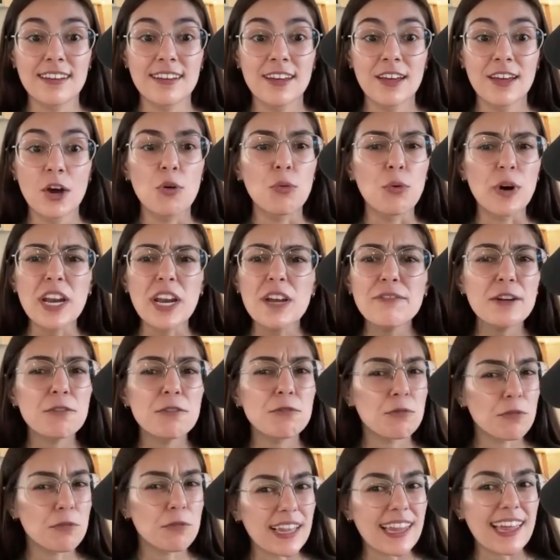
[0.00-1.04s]
What if I
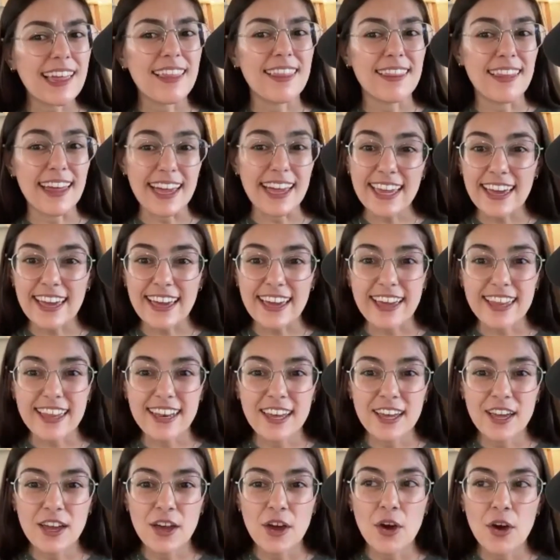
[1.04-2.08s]
really like it?
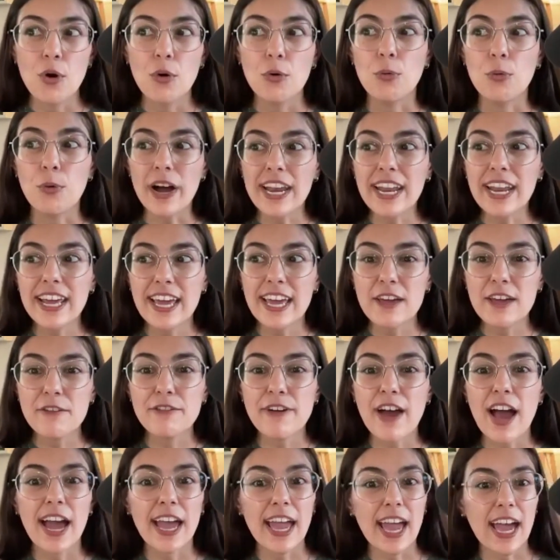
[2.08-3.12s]
What if
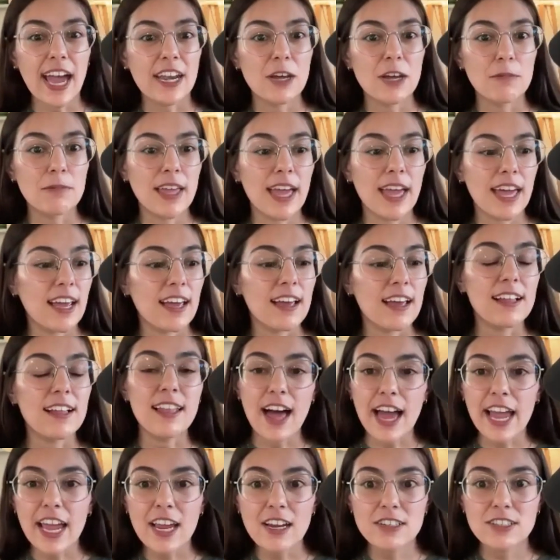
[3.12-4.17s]
I end up getting a
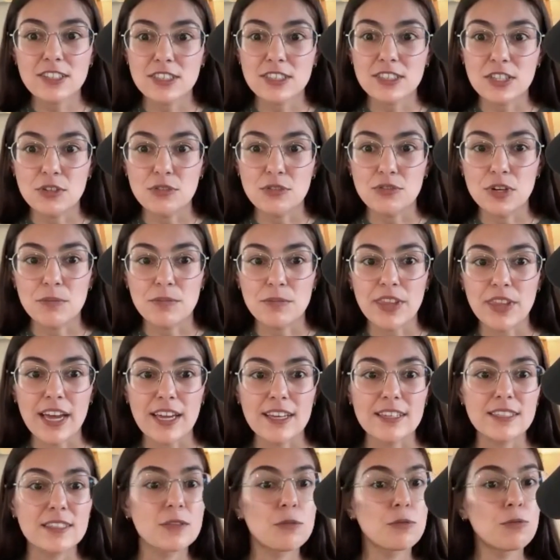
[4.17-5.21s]
client or two from
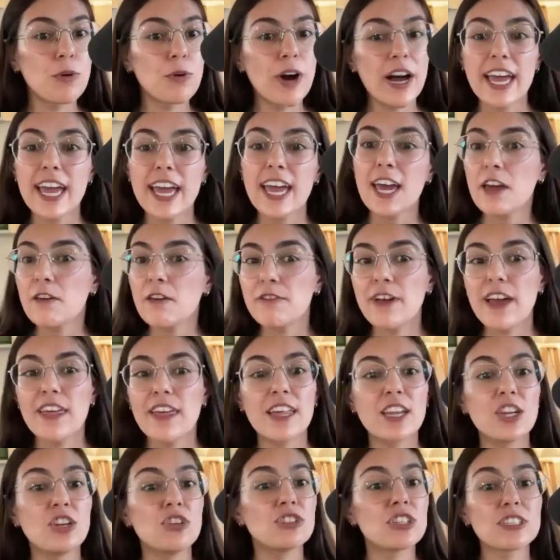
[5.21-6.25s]
this? What if, and then
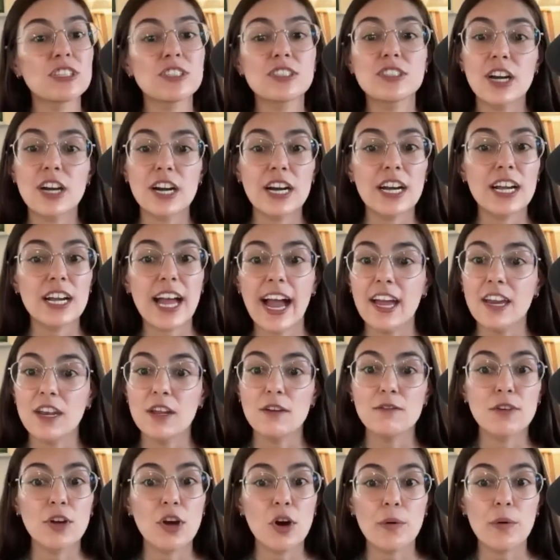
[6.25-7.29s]
you just start kind
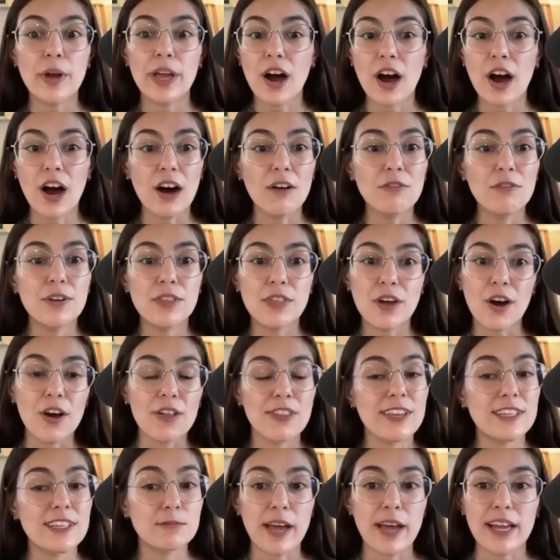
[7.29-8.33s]
of going off with all
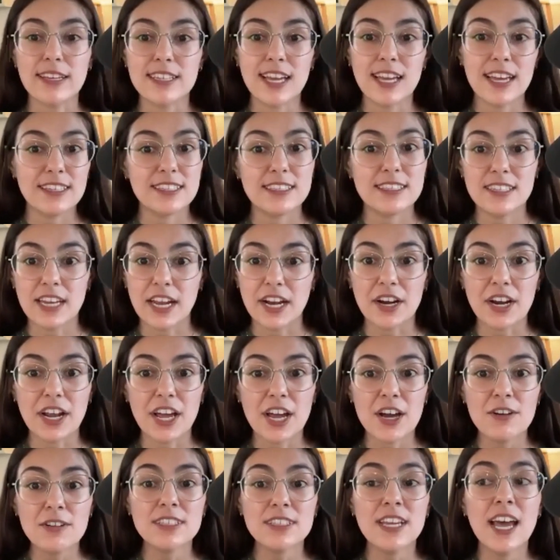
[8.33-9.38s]
these best case
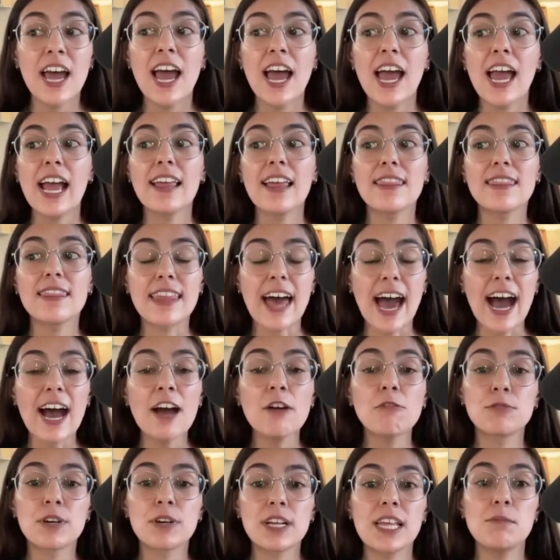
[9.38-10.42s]
scenarios. And that
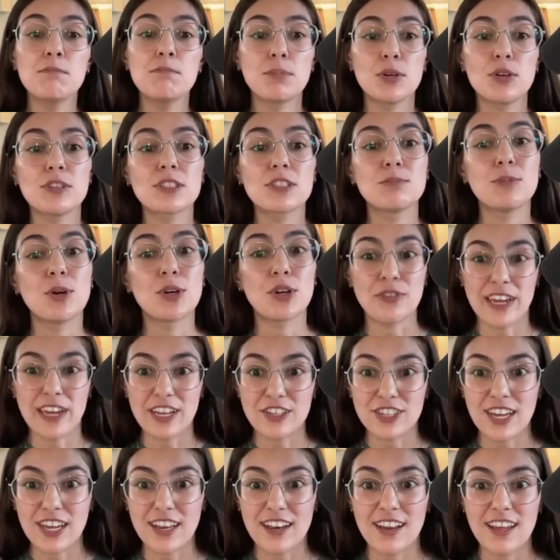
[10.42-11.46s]
really boosts
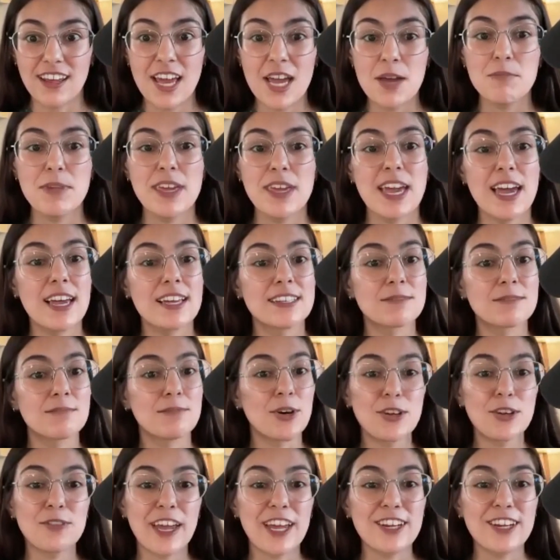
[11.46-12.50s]
motivation because
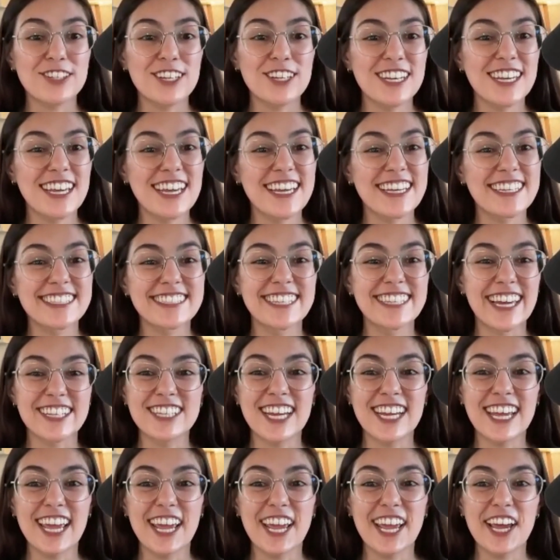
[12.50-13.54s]
motivation is such
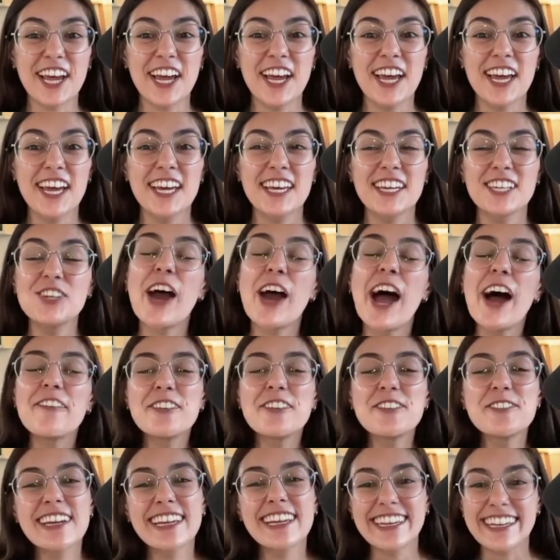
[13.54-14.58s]
a, you have
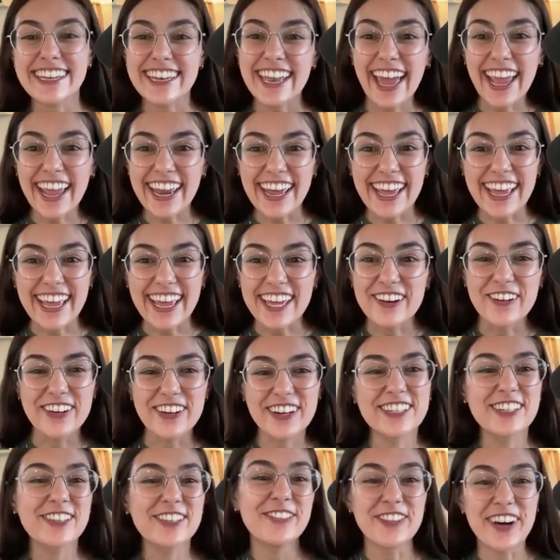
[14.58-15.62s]
to ignite it in order
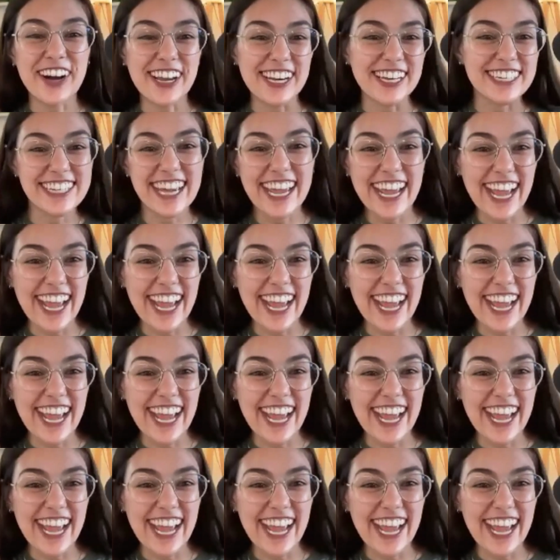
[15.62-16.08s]
to want to take